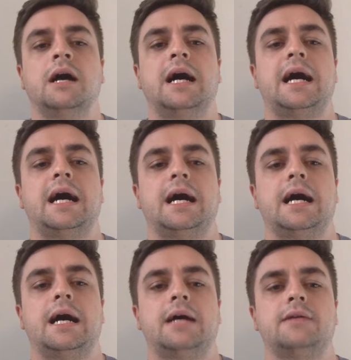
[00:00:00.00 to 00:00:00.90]

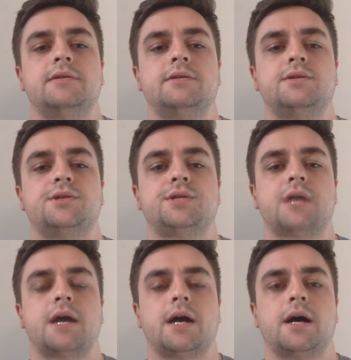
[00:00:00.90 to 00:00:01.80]
and
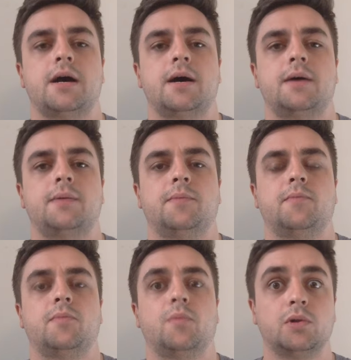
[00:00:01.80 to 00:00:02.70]

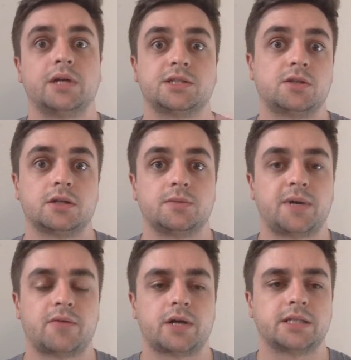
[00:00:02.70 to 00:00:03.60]
we'll get started
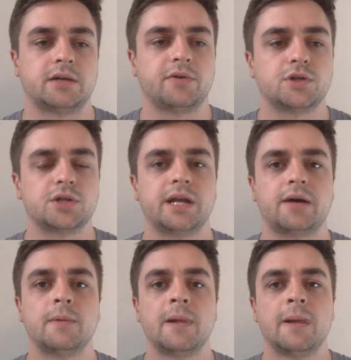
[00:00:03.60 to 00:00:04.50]
by writing our function.
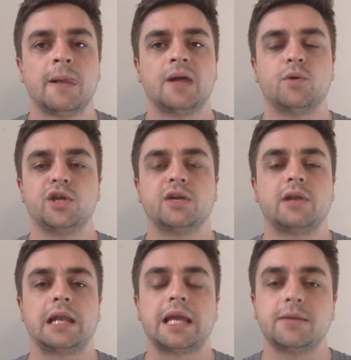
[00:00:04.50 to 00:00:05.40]
Now, when you give
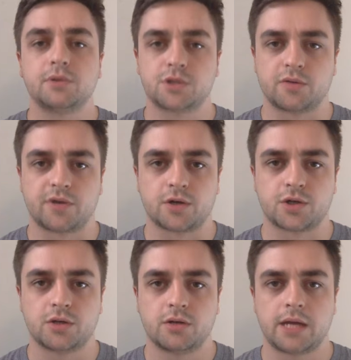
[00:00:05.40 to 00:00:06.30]
a label to a
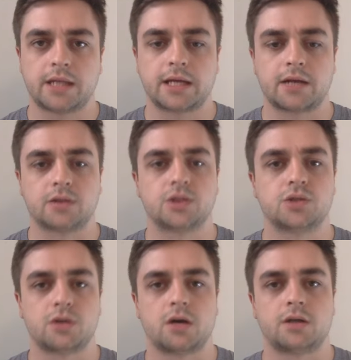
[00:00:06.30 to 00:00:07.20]
function, it cannot
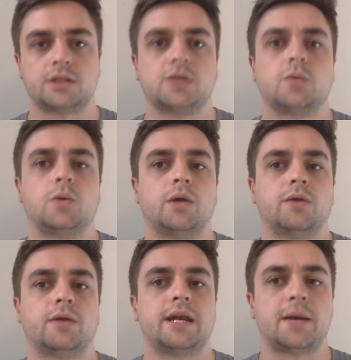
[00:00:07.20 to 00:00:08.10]
start
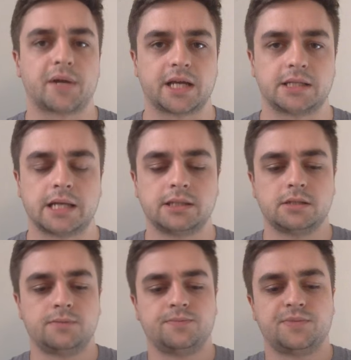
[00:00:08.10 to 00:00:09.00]
with an uppercase
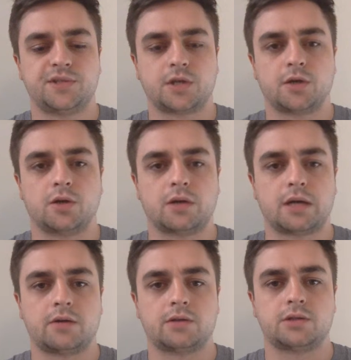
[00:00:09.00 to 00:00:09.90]
letter, so you
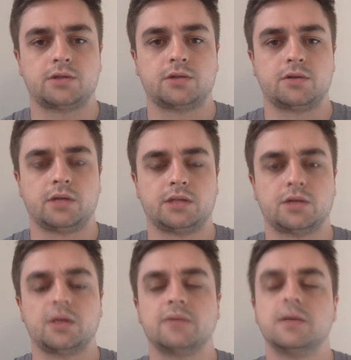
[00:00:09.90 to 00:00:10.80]
cannot do this.
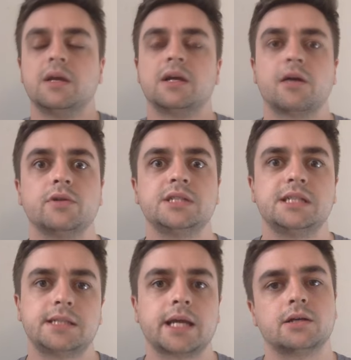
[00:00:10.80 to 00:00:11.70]
So
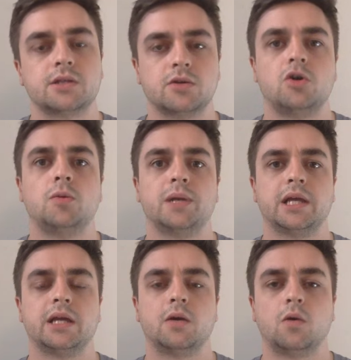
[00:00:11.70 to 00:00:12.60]
currency tickers are
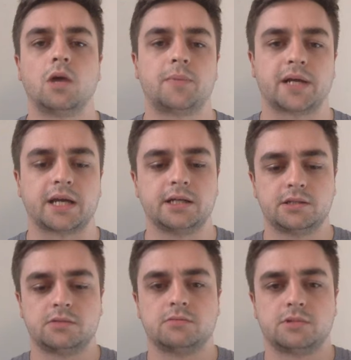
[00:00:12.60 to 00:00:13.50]
normally all
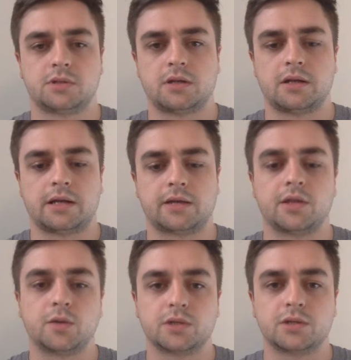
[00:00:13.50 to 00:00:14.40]
uppercase, like
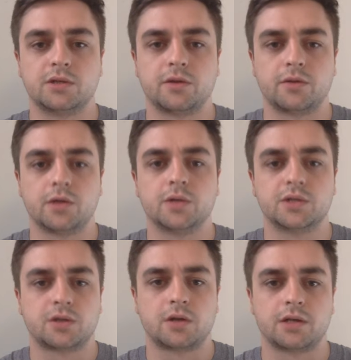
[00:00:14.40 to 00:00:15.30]
the US, the US
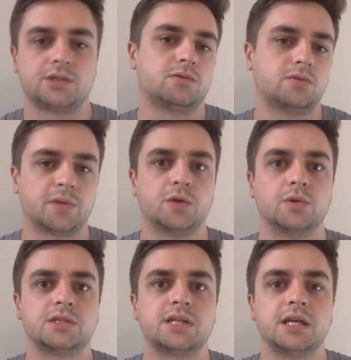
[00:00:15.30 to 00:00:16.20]
dollar is normally
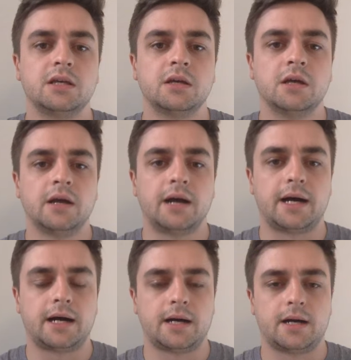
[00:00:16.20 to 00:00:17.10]
USD.
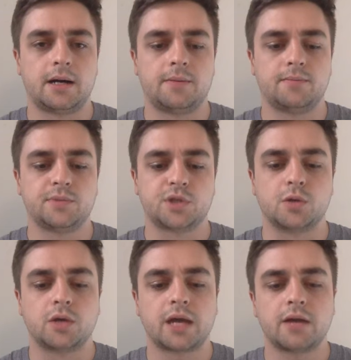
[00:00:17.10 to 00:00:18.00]
So
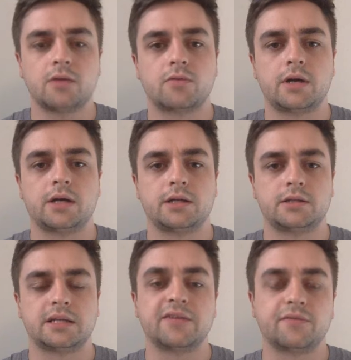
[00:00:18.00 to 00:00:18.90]
you cannot
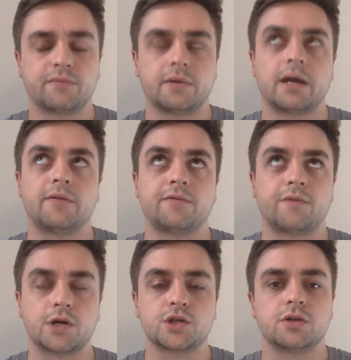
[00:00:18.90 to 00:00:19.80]
give a
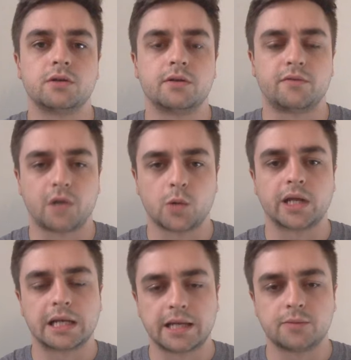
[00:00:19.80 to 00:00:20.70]
function the
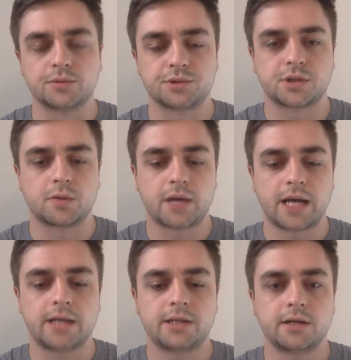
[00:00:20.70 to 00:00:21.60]
following labels. So
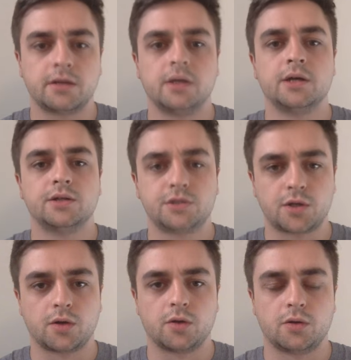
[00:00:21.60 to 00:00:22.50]
adder
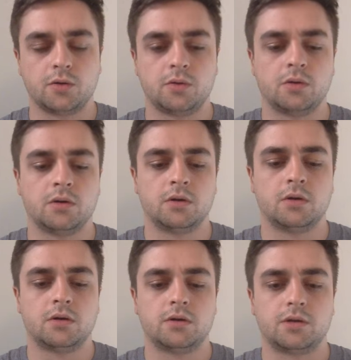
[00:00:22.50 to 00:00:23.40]
to
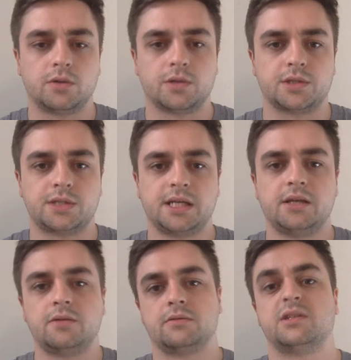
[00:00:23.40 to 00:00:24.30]

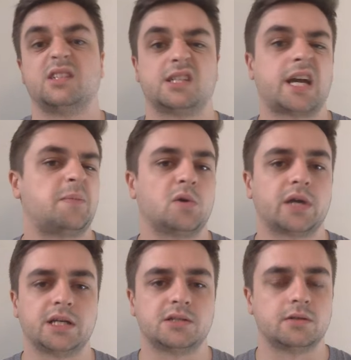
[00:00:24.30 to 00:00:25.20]
USD. This is camel
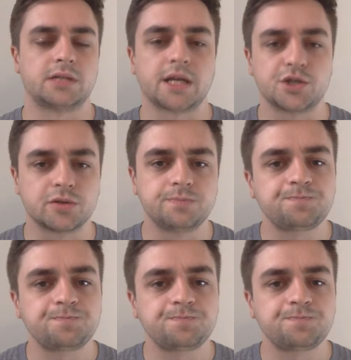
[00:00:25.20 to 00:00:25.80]
case notation.